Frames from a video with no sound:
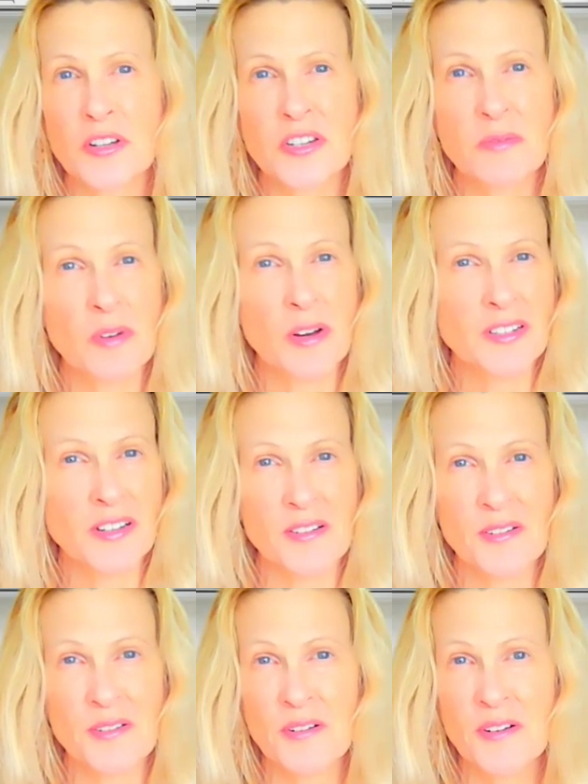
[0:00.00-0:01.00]
she worked on
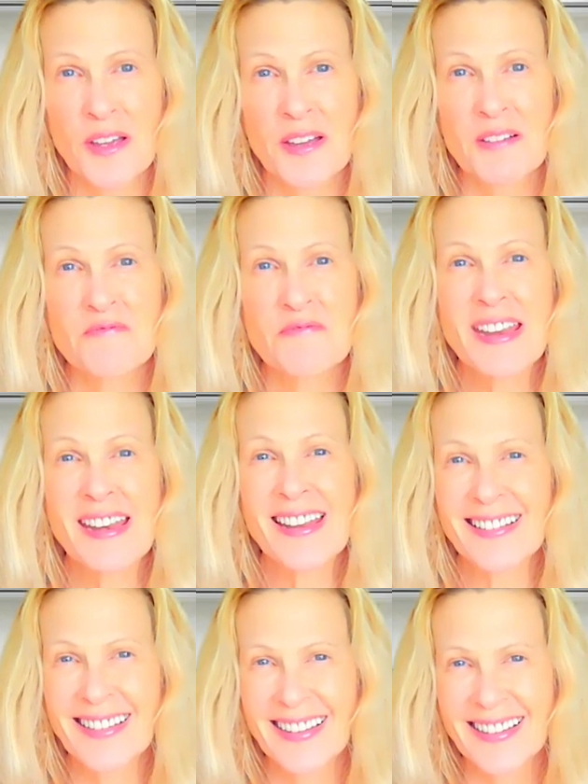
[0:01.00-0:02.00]
her
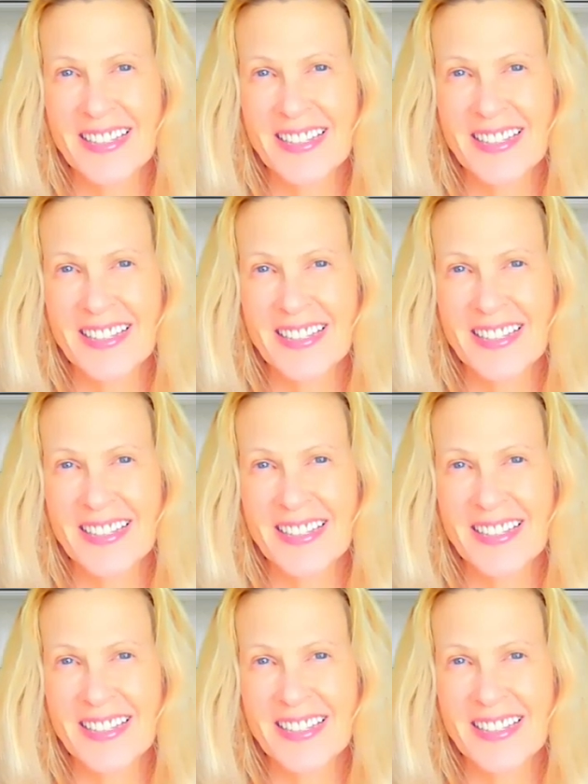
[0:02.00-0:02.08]
reading